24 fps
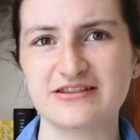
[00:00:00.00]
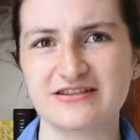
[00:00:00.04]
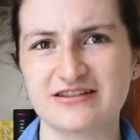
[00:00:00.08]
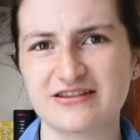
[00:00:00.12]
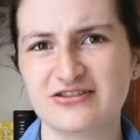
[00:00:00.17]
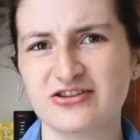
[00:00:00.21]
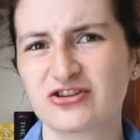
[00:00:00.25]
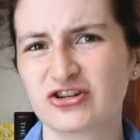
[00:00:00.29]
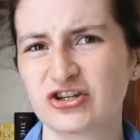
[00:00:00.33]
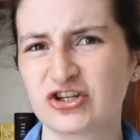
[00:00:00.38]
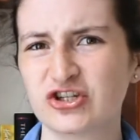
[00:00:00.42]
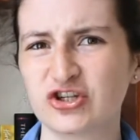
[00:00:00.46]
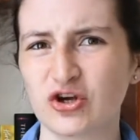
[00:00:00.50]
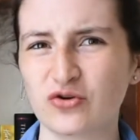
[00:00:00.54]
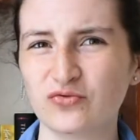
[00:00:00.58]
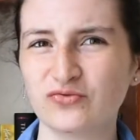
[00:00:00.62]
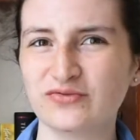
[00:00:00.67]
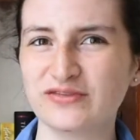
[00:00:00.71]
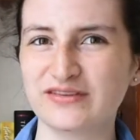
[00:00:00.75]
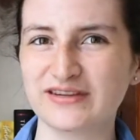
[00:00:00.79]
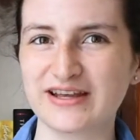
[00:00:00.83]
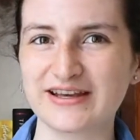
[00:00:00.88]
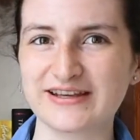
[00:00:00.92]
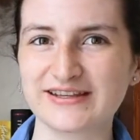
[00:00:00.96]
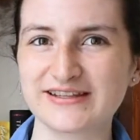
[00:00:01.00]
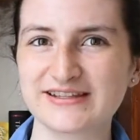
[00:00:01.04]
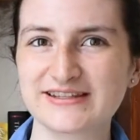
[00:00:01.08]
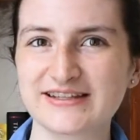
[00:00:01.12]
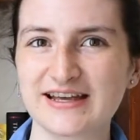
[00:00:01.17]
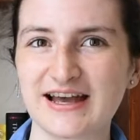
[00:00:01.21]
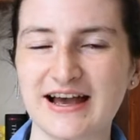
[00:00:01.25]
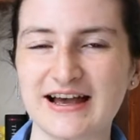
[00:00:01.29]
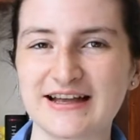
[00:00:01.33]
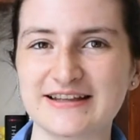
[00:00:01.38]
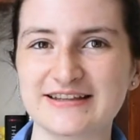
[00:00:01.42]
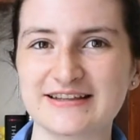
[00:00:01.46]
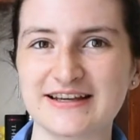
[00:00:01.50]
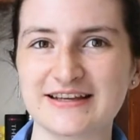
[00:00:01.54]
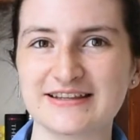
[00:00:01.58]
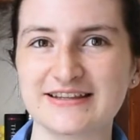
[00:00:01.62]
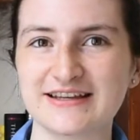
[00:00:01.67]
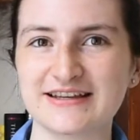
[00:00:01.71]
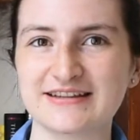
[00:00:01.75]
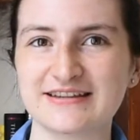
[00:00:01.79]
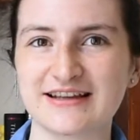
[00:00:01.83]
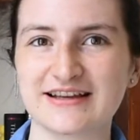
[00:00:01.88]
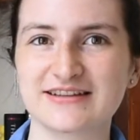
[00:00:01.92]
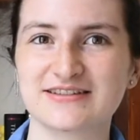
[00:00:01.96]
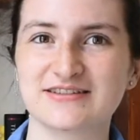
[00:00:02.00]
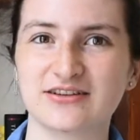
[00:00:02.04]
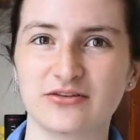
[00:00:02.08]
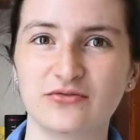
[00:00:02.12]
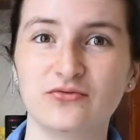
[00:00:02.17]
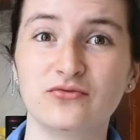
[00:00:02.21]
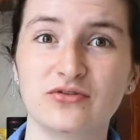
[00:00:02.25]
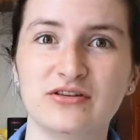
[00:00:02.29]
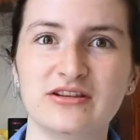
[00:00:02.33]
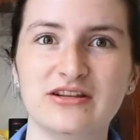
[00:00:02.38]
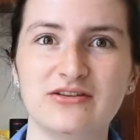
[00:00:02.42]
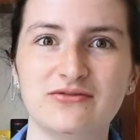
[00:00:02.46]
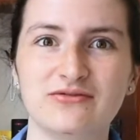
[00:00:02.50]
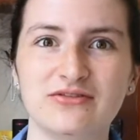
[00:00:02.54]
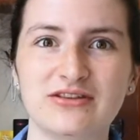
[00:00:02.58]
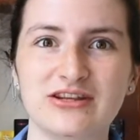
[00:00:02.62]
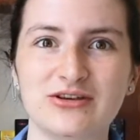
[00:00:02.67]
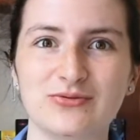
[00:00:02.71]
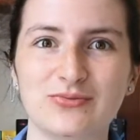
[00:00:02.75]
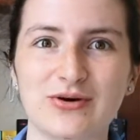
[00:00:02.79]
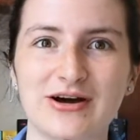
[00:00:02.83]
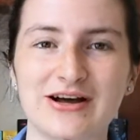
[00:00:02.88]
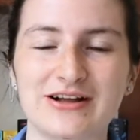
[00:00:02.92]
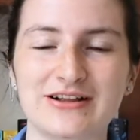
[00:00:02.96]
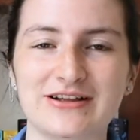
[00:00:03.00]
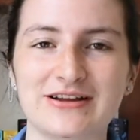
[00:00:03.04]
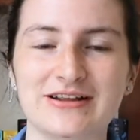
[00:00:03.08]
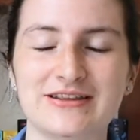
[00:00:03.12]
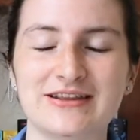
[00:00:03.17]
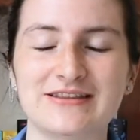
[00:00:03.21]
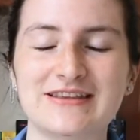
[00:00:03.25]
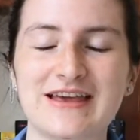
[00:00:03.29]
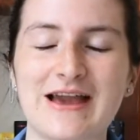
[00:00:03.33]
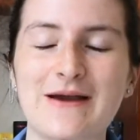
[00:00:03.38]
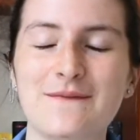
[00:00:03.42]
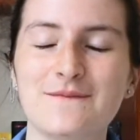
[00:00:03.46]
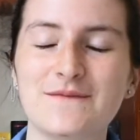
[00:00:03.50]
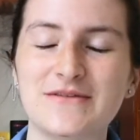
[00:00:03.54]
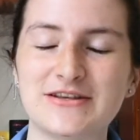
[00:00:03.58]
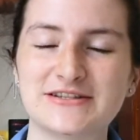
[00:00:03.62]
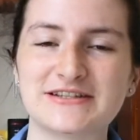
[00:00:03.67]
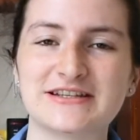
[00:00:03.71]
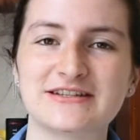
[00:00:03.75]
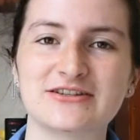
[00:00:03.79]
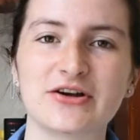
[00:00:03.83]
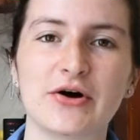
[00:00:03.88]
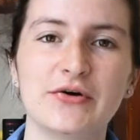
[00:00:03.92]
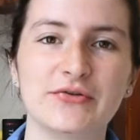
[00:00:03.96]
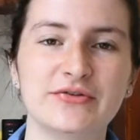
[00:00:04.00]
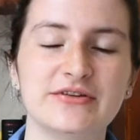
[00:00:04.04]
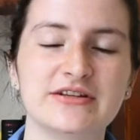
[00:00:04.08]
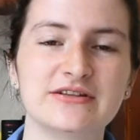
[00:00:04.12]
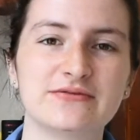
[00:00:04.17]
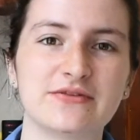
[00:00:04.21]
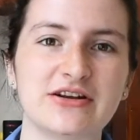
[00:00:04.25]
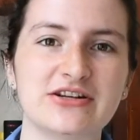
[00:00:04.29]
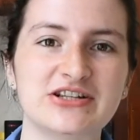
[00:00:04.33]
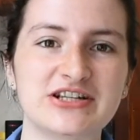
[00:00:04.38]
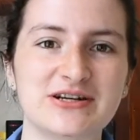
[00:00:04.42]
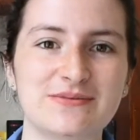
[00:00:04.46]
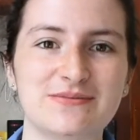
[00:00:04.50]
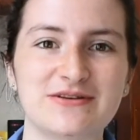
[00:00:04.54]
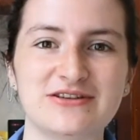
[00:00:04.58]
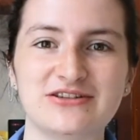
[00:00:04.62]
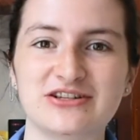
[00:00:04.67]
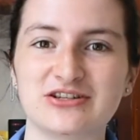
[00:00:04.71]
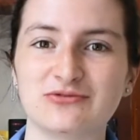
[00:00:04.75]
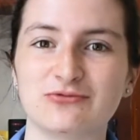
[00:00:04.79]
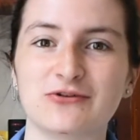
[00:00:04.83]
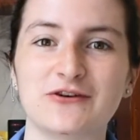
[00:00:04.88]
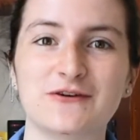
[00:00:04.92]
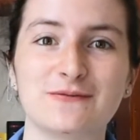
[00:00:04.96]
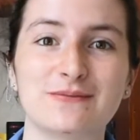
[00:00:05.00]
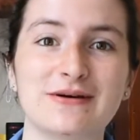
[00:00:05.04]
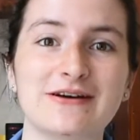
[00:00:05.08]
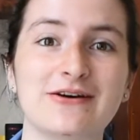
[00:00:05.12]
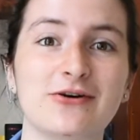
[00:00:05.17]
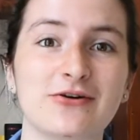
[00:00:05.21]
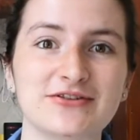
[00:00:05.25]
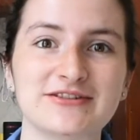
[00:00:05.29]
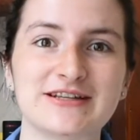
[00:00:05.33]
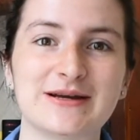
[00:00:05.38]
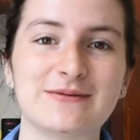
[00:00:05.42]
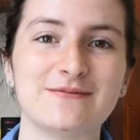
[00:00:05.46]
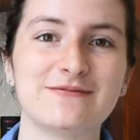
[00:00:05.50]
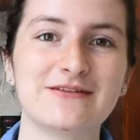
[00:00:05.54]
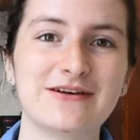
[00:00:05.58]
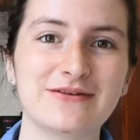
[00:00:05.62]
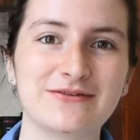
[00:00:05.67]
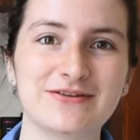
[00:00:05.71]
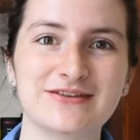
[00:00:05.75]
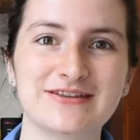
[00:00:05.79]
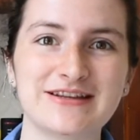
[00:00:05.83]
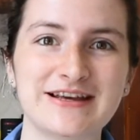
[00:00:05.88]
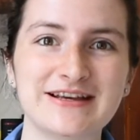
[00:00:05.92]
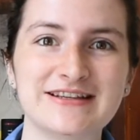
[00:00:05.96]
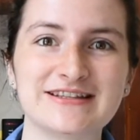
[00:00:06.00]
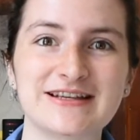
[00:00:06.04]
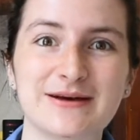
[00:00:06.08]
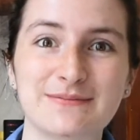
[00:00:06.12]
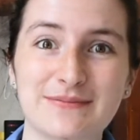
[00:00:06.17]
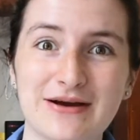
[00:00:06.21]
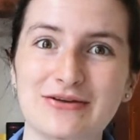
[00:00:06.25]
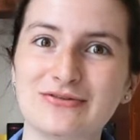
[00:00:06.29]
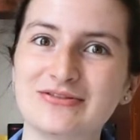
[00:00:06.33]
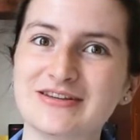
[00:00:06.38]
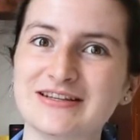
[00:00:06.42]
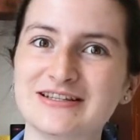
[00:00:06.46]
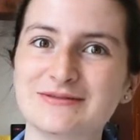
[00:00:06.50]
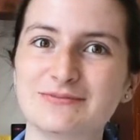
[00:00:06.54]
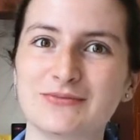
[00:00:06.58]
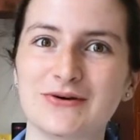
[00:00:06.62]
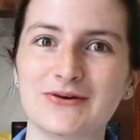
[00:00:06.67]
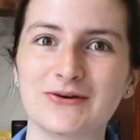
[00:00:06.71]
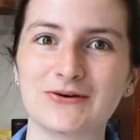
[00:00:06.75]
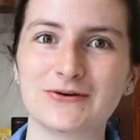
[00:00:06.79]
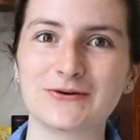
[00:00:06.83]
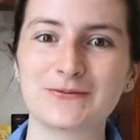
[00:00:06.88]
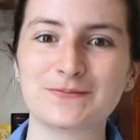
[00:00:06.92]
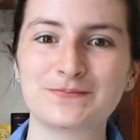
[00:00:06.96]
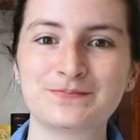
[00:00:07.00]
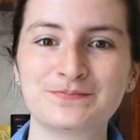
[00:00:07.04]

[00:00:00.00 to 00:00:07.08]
You're shown this, and I think that's done really, really well, and I think the emphasis on this friendship is just one of my all-time favourite things about this book.